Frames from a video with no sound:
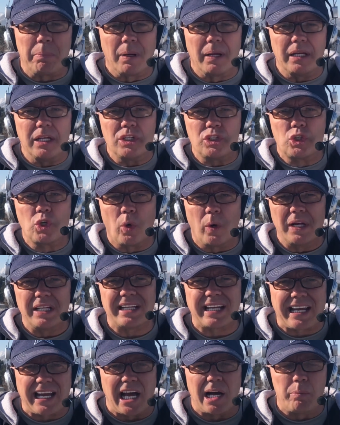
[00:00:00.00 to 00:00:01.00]
please join
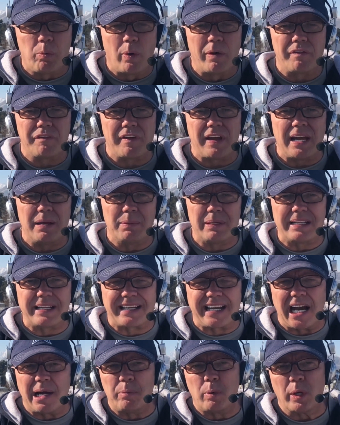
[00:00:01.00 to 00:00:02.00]
the Cowboy family, the
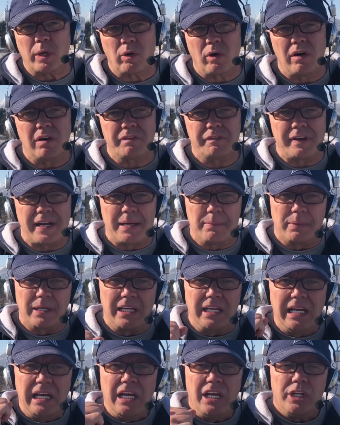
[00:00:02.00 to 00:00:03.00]
Cowboy Crunk
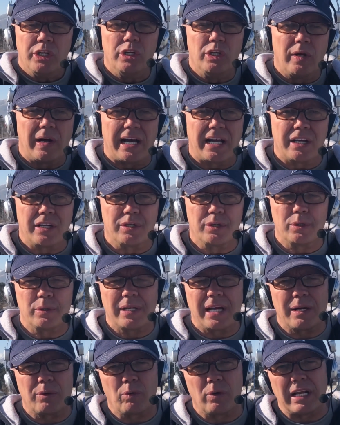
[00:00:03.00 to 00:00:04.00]
family. You know how to do
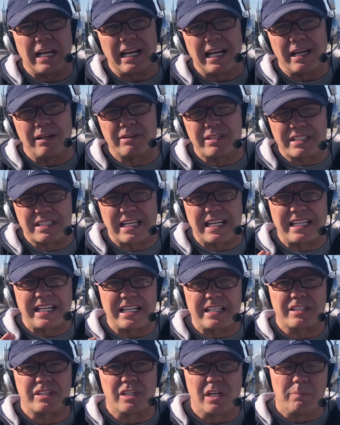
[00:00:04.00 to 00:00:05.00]
that. We're not allowed to say
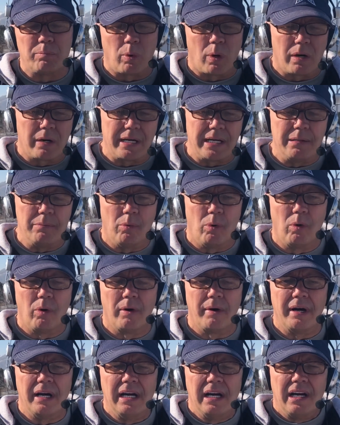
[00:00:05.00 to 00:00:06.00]
that sub word
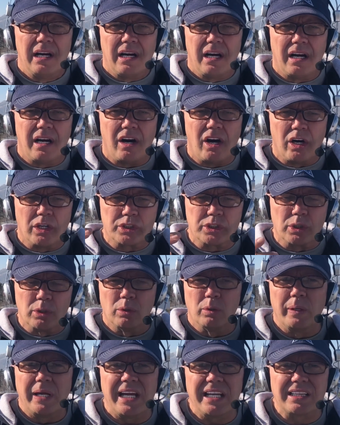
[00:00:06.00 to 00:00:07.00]
anymore.
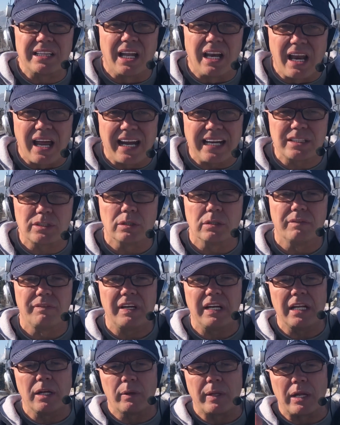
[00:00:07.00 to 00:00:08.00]
Also, hit the likes on the
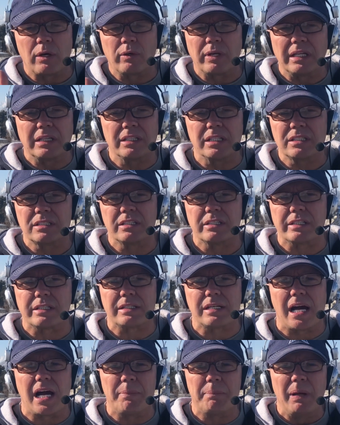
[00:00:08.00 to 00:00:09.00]
video. That'll get this to the
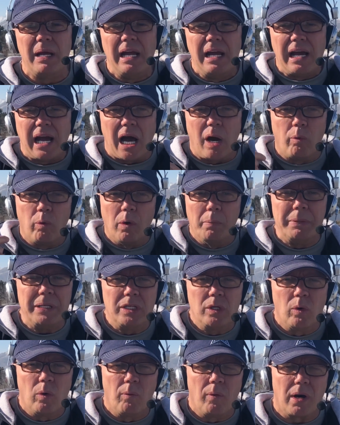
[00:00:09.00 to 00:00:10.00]
top. I will be
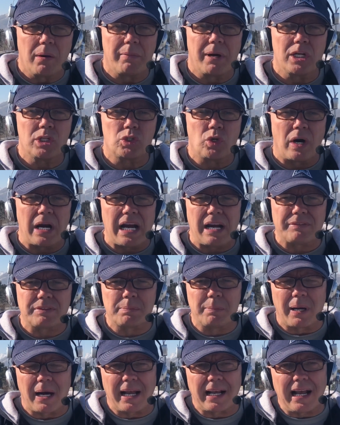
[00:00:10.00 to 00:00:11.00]
doing one of my
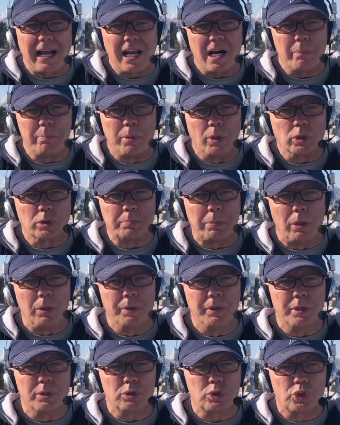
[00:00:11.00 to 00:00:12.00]
drafts, but I kind of
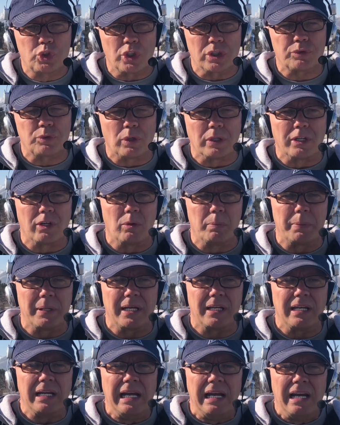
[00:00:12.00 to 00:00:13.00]
postponed those just for a little
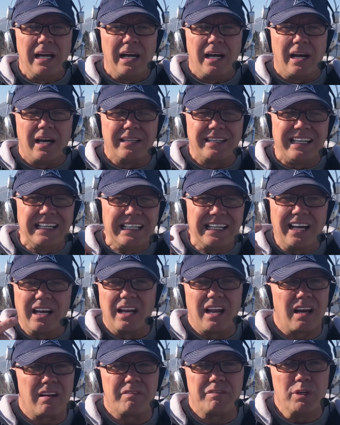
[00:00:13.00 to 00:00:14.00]
bit. I didn't get
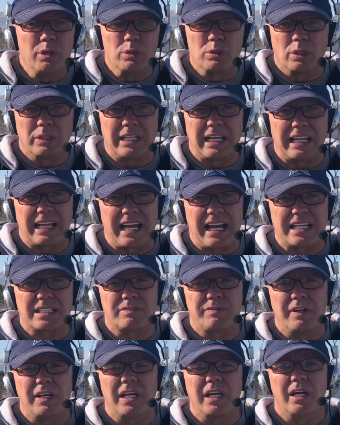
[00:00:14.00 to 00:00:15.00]
a lot of views on that
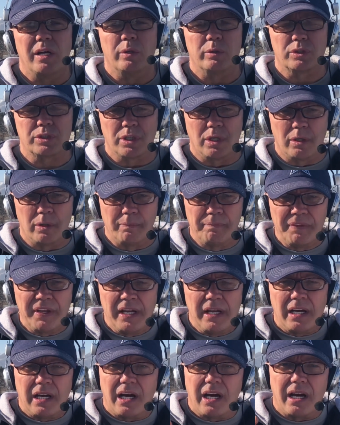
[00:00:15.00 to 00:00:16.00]
last video, so
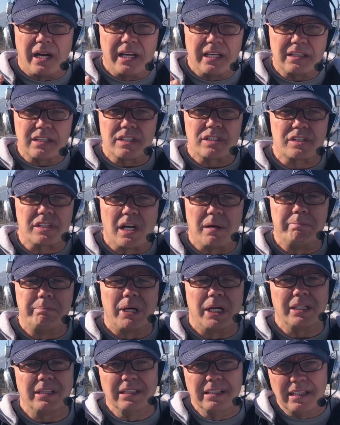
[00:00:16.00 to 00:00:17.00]
hit the sub
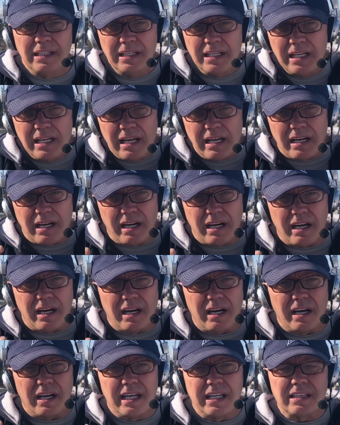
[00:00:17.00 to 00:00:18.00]
button.
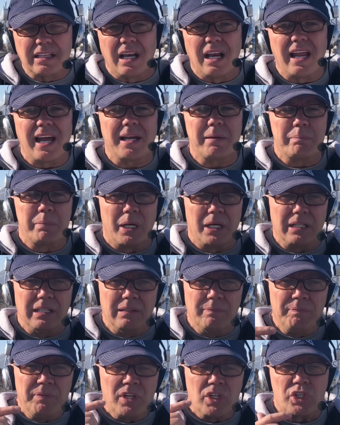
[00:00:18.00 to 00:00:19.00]
Hit the like
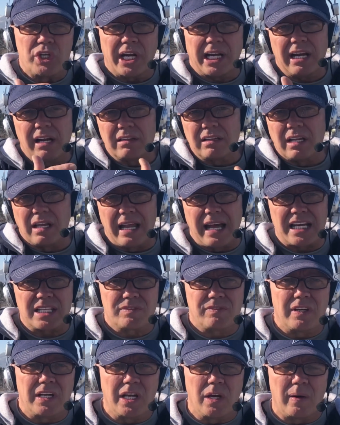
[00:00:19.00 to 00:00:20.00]
button. Check out the
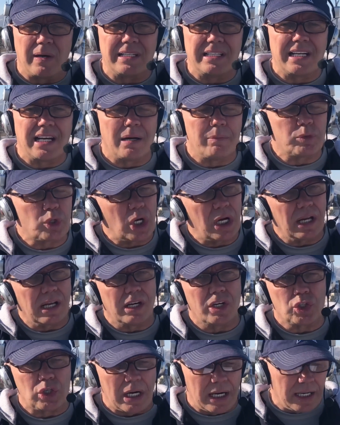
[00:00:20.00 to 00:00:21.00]
last video I did. I'm going
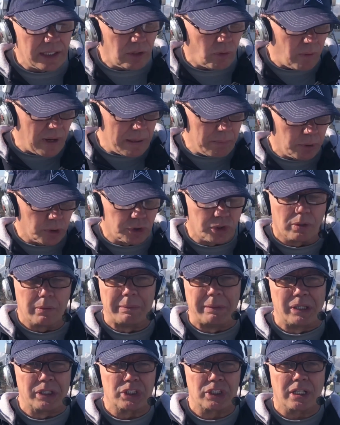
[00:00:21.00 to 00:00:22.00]
to try not to ramble so
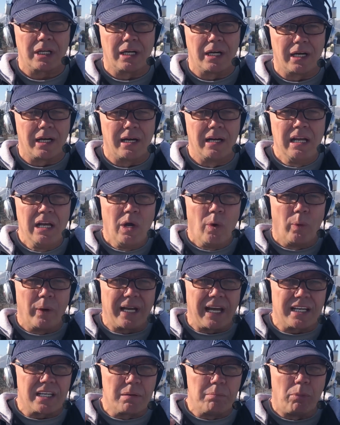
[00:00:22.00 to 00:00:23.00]
much. We
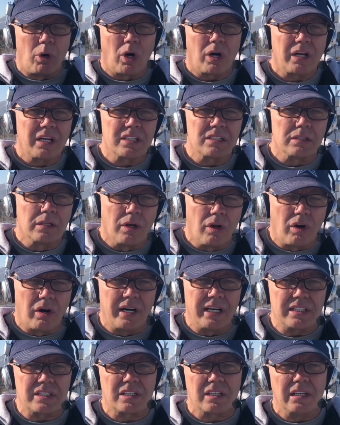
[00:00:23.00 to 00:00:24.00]
got Demarcus
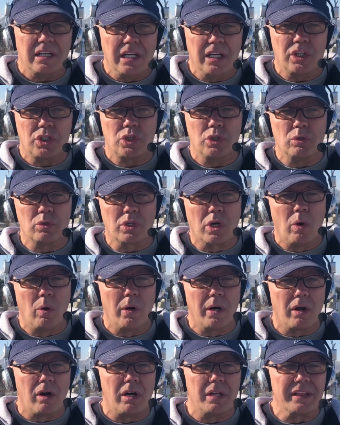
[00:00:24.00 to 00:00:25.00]
Lawrence issues
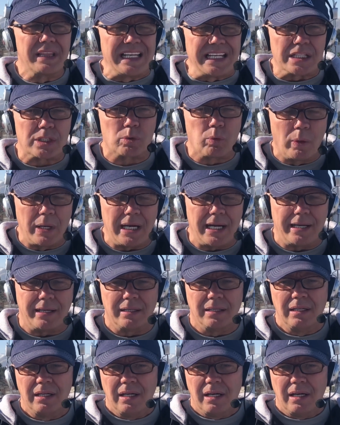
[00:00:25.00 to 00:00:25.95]
going on this week.